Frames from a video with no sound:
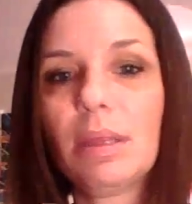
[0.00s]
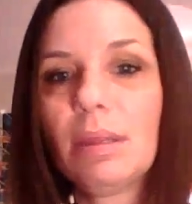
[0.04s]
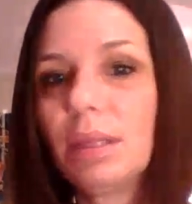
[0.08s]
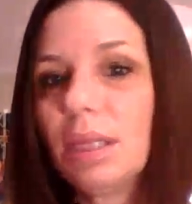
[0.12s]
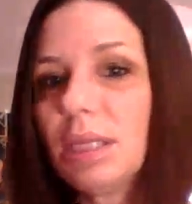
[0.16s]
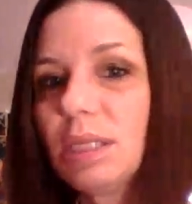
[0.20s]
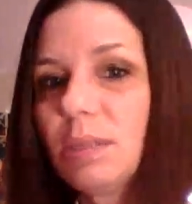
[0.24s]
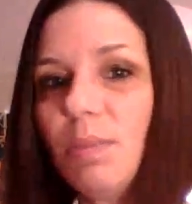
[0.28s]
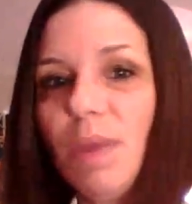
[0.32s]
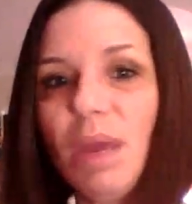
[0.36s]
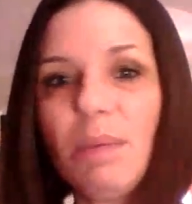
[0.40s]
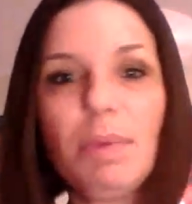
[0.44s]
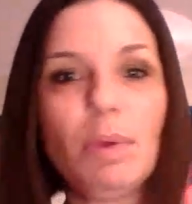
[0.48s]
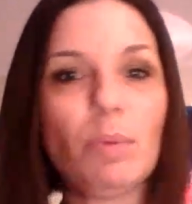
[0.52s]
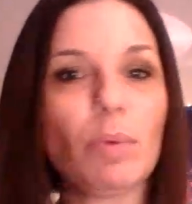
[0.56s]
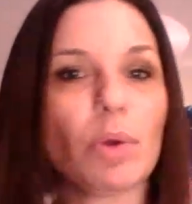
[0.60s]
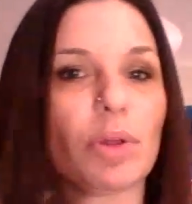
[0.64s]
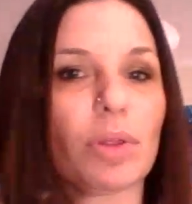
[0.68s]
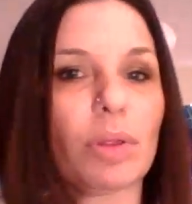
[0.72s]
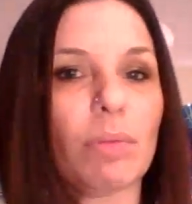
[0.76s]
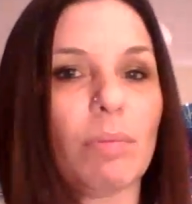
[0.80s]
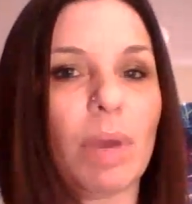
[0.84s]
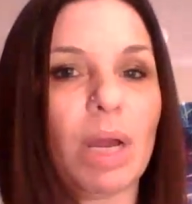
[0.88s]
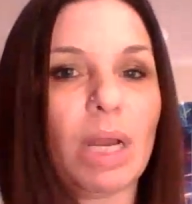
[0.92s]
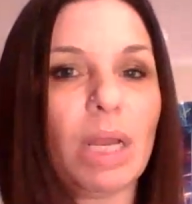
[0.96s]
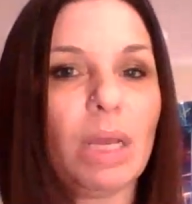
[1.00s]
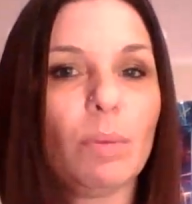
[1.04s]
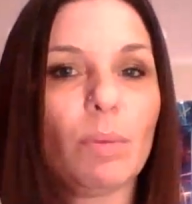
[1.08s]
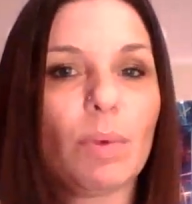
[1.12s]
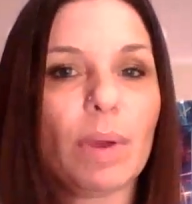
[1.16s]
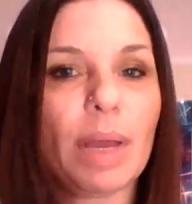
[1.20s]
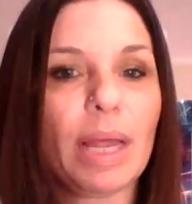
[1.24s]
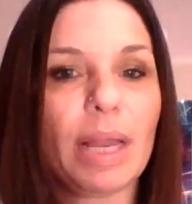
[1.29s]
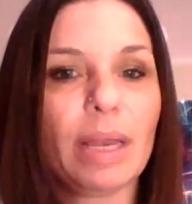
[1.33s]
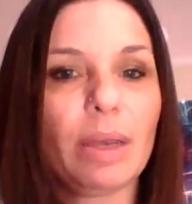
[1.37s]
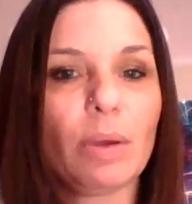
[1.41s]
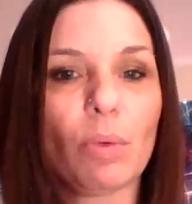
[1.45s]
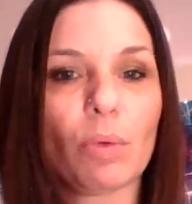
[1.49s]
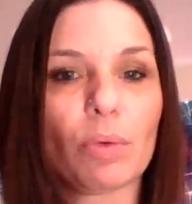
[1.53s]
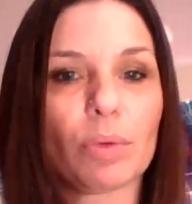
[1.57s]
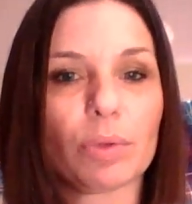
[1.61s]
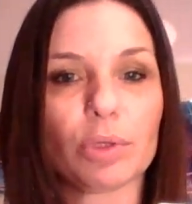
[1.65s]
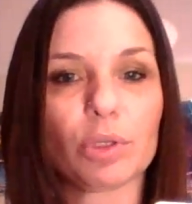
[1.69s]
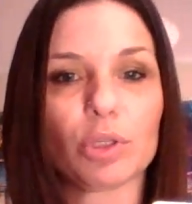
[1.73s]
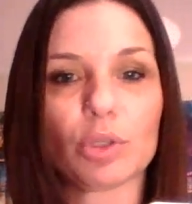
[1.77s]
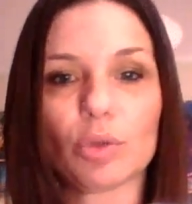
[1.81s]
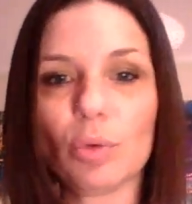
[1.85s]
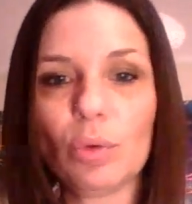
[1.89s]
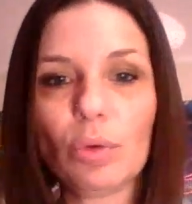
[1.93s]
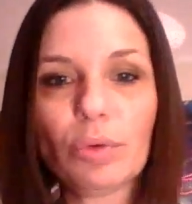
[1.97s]
This may be where the money went or the
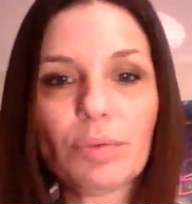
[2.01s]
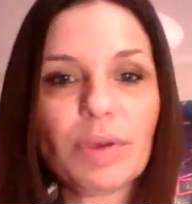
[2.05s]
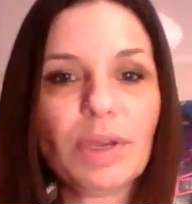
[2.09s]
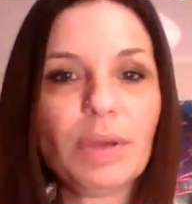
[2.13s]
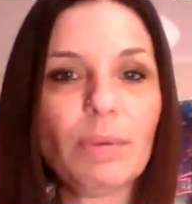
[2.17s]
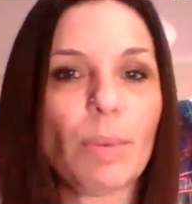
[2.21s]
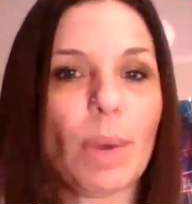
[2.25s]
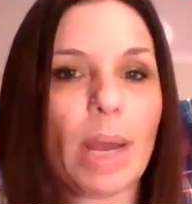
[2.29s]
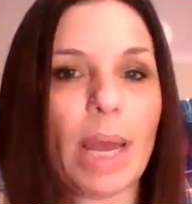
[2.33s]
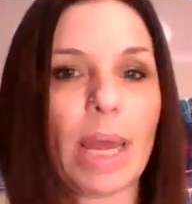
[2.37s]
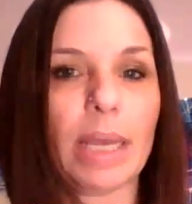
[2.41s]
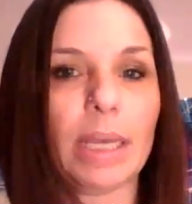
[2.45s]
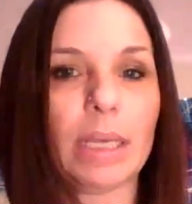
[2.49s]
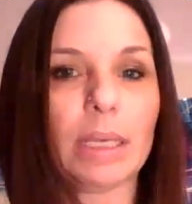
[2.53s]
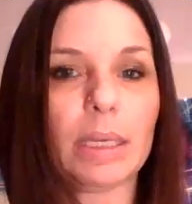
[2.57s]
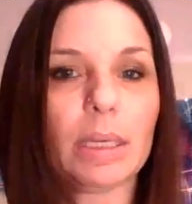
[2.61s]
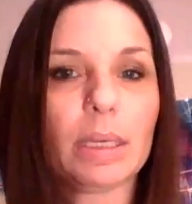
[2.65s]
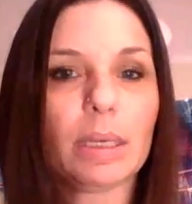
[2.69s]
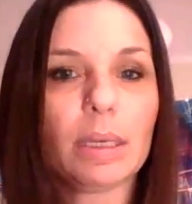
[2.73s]
jewelry went.